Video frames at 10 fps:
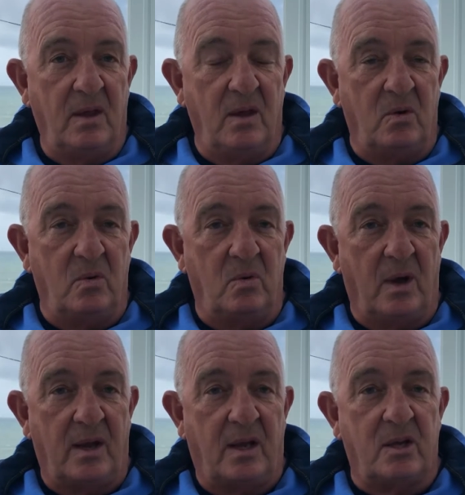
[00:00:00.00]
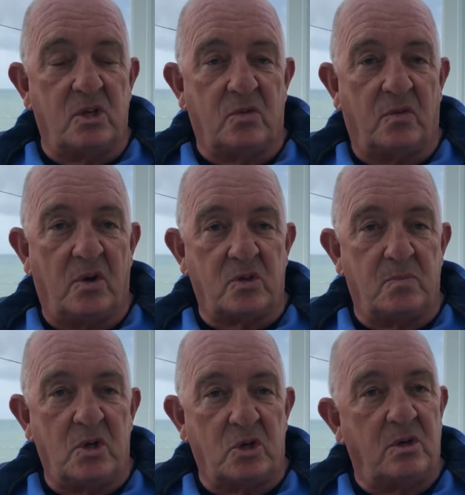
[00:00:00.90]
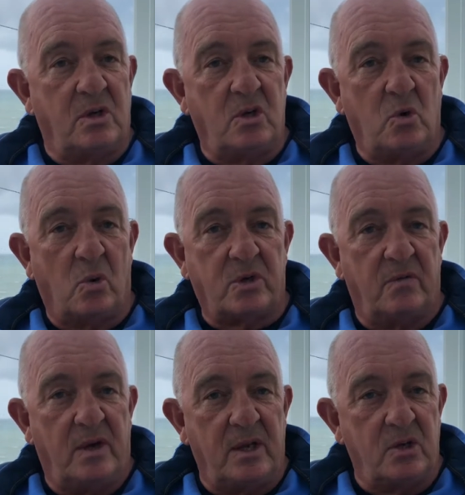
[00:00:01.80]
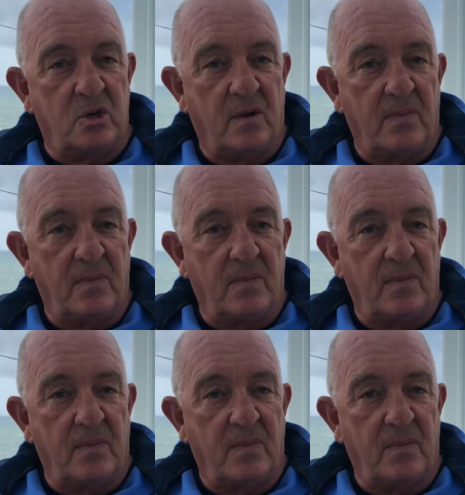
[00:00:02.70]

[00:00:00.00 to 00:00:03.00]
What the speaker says: who gets his first mission in a Yorkshire village.